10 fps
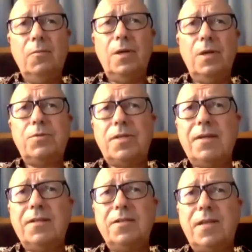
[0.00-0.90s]
which was
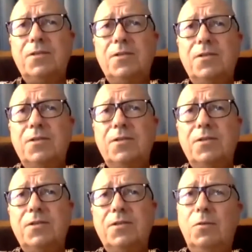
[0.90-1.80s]
set in Central Java
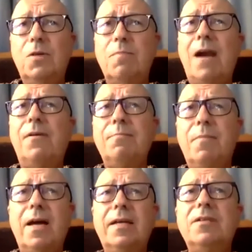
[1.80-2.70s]
and also married
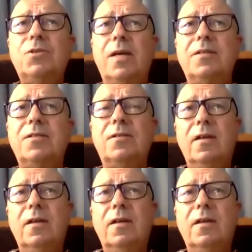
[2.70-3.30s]
my interest